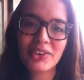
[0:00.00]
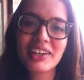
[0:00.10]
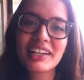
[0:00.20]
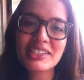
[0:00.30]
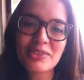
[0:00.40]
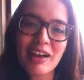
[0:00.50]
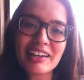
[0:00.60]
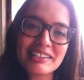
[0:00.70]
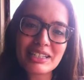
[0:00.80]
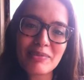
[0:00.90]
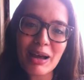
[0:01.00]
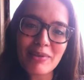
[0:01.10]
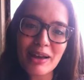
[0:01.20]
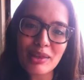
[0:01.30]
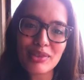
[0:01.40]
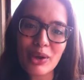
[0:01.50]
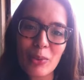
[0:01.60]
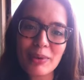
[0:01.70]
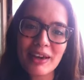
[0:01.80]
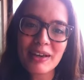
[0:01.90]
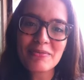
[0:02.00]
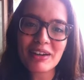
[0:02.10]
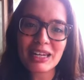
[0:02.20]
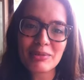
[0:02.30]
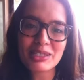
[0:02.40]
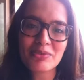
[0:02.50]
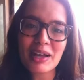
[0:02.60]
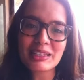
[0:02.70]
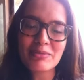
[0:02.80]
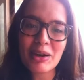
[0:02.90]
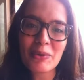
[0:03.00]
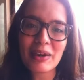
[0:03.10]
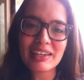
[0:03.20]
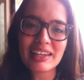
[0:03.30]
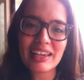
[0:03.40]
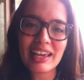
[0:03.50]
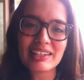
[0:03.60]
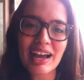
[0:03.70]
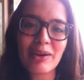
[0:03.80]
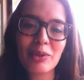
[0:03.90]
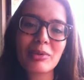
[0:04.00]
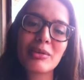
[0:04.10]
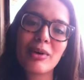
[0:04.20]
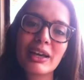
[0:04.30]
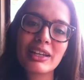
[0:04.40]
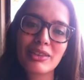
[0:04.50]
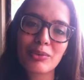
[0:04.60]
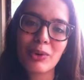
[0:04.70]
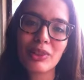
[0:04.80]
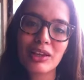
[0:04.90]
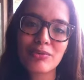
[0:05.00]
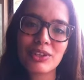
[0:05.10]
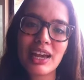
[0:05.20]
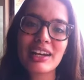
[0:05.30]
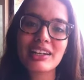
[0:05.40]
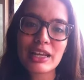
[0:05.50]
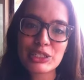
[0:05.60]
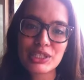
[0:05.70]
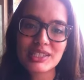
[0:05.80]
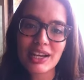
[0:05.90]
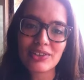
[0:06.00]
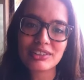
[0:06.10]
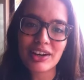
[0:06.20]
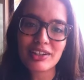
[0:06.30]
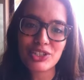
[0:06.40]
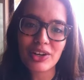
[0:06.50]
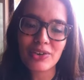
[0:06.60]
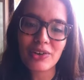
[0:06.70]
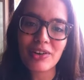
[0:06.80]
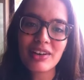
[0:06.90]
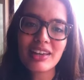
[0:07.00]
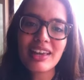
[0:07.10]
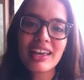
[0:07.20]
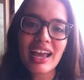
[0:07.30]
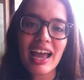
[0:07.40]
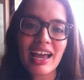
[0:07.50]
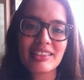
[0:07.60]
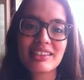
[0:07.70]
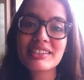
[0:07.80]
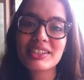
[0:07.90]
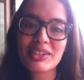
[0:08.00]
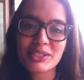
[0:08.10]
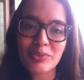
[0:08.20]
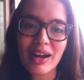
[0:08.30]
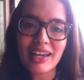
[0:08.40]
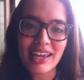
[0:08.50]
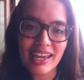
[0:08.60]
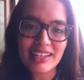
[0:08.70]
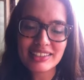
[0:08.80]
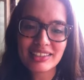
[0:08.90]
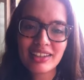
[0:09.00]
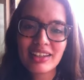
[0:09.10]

Greetings from Addis Ababa, Ethiopia. My name is Fatima Hewaidi, and I will be embodying the role of United Nations Secretary General at this year's Y8.